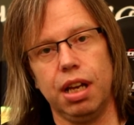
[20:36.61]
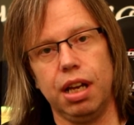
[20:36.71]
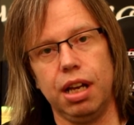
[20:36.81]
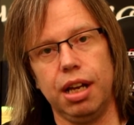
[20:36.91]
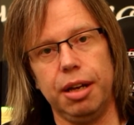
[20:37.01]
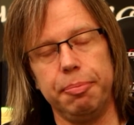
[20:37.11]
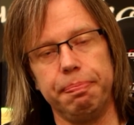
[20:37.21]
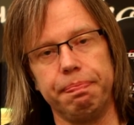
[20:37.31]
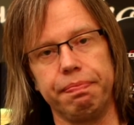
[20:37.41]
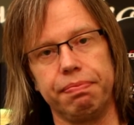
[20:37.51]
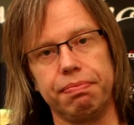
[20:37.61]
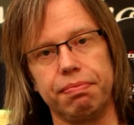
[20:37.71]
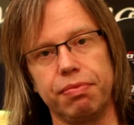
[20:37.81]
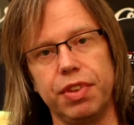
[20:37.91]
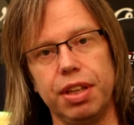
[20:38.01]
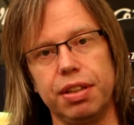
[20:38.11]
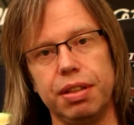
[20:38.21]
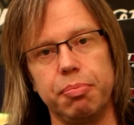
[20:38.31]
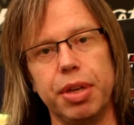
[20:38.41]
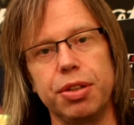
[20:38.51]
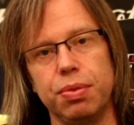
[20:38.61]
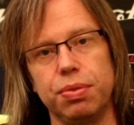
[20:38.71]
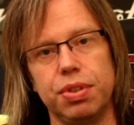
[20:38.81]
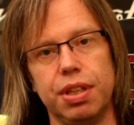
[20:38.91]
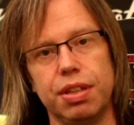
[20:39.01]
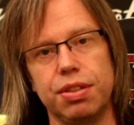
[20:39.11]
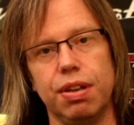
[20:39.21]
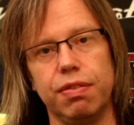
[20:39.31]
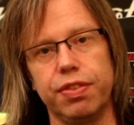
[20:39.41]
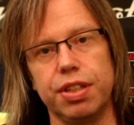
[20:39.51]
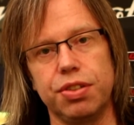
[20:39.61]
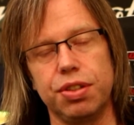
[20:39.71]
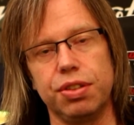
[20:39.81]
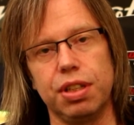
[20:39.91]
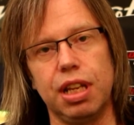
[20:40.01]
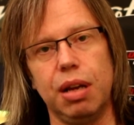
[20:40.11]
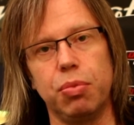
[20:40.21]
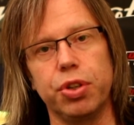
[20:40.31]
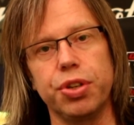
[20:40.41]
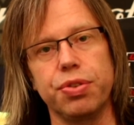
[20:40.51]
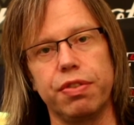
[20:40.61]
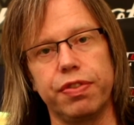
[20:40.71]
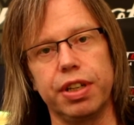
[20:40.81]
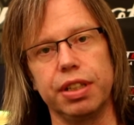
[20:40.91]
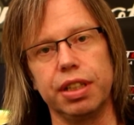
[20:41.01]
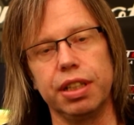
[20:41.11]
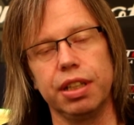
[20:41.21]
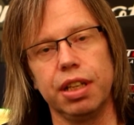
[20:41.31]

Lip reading: the menus in itself, and it's just a lot more user friendly.